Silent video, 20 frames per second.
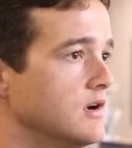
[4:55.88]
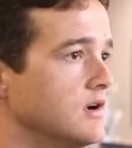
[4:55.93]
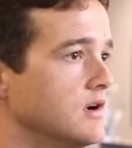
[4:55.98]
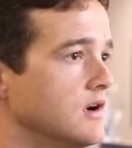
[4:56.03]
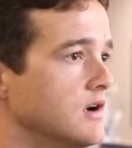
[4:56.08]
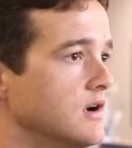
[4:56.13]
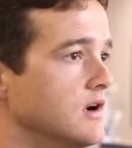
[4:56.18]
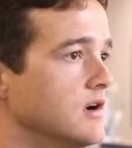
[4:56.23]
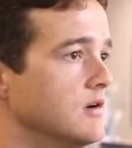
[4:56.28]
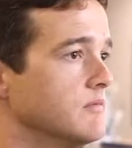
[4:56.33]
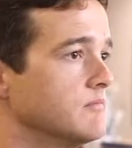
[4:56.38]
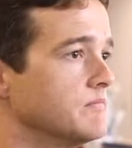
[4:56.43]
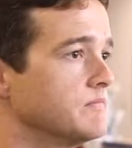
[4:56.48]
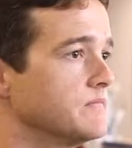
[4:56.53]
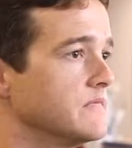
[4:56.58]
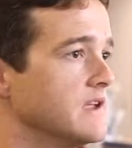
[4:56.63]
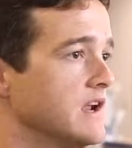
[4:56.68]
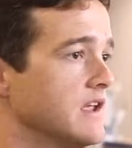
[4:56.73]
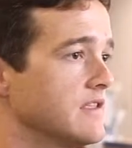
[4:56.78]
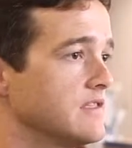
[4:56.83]

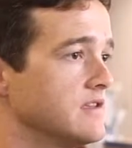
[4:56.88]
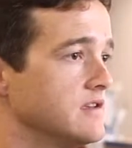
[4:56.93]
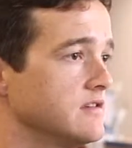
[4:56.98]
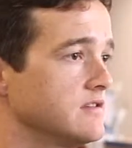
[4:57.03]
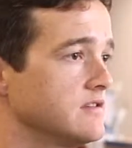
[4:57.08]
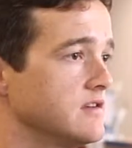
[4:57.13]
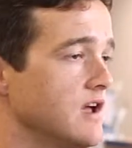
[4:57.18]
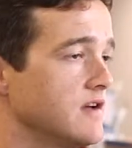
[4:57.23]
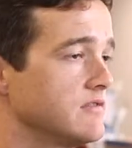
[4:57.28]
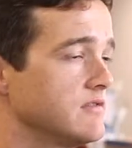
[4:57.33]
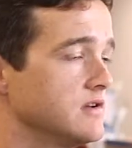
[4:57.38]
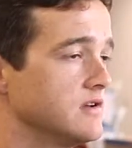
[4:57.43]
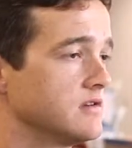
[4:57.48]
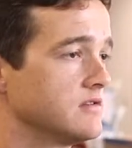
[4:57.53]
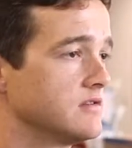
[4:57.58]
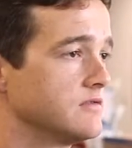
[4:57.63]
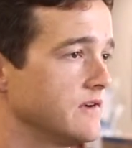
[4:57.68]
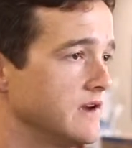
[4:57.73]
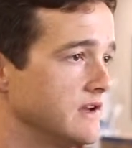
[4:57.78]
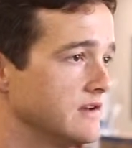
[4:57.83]
And I think STAFDA
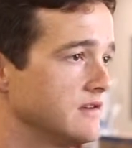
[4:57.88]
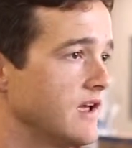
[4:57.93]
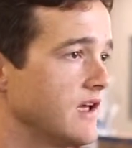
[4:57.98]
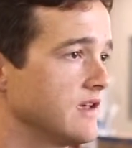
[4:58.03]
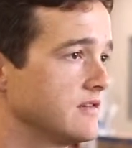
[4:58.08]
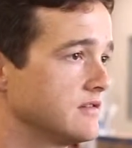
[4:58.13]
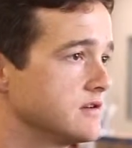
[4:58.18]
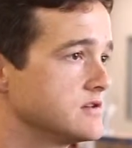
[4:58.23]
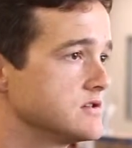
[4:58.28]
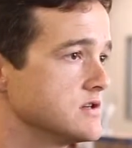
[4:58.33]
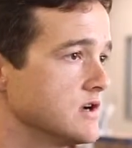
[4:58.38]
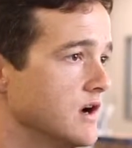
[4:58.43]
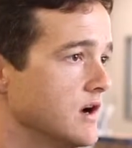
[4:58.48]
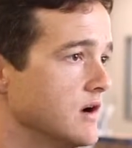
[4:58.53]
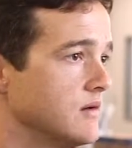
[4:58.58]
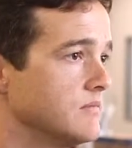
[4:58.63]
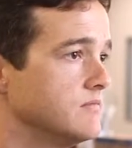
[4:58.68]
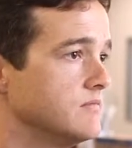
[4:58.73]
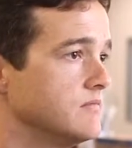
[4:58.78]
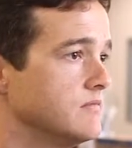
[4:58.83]
does a fantastic
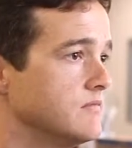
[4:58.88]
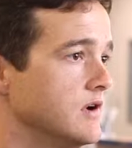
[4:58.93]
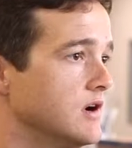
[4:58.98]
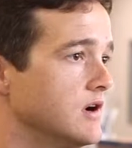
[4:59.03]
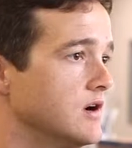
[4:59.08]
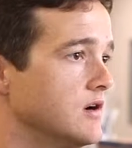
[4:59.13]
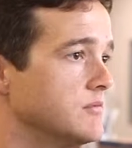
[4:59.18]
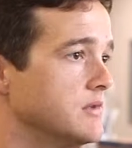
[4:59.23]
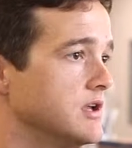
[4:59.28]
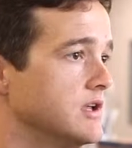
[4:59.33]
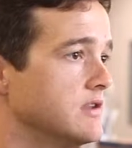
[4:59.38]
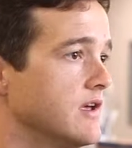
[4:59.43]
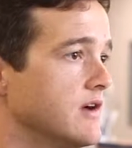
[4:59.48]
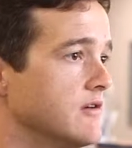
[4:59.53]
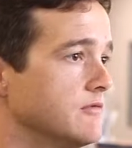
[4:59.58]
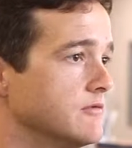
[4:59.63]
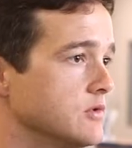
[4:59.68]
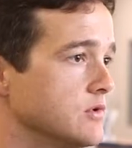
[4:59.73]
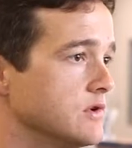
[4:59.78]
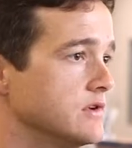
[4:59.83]
job being
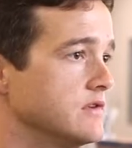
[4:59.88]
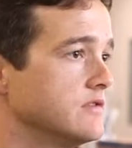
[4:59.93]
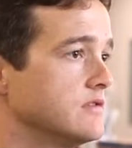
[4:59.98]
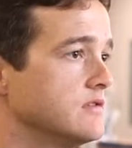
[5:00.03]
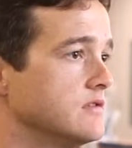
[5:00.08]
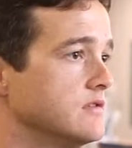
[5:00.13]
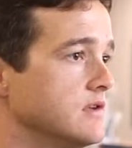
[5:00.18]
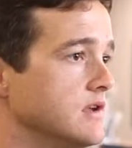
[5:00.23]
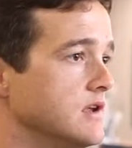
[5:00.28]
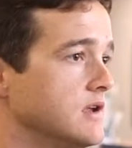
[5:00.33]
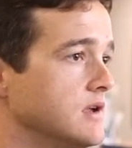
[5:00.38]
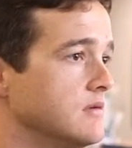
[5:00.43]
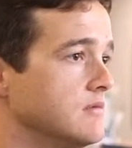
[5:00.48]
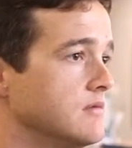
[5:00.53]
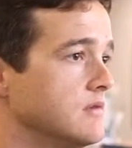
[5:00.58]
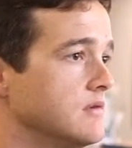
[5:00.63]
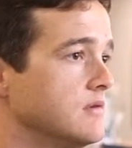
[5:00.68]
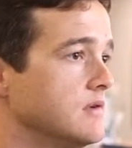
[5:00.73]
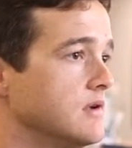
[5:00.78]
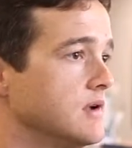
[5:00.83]
that voice and
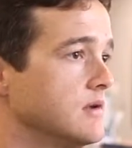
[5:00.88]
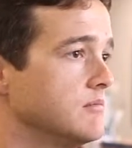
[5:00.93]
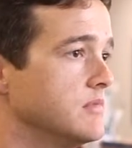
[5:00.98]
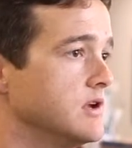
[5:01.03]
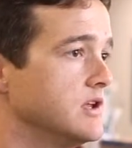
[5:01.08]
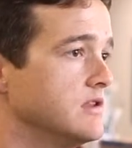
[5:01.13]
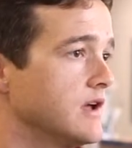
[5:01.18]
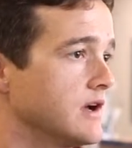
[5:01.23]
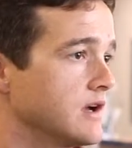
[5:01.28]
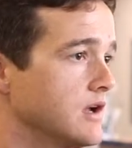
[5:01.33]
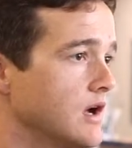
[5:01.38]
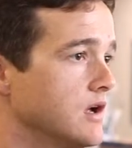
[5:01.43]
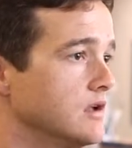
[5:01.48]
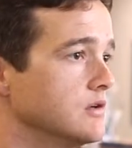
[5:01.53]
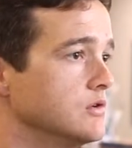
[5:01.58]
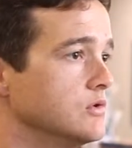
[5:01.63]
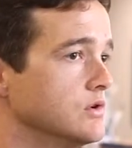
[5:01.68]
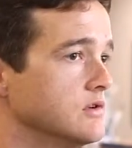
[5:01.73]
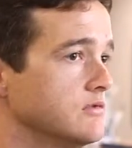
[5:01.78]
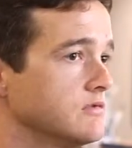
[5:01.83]
being that
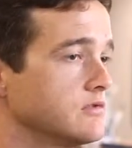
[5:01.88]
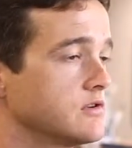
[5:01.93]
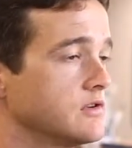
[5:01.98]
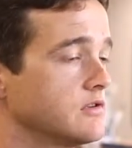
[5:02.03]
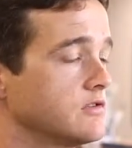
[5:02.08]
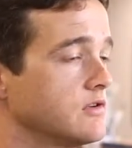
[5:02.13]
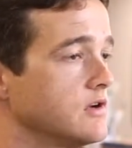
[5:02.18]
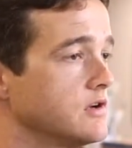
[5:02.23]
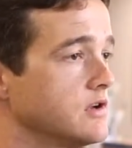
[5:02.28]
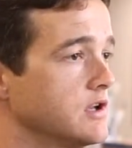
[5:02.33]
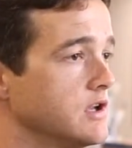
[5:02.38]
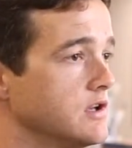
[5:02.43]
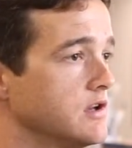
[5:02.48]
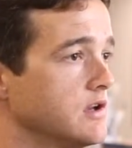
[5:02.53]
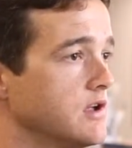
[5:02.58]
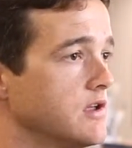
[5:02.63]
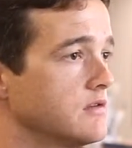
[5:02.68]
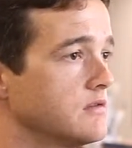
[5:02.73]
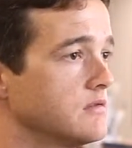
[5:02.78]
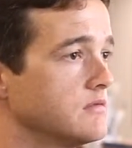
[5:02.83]
conduit for us all to get
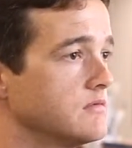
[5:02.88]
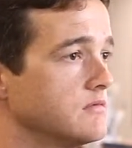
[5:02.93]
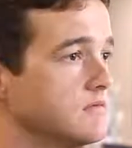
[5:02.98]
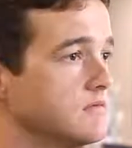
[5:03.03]
together.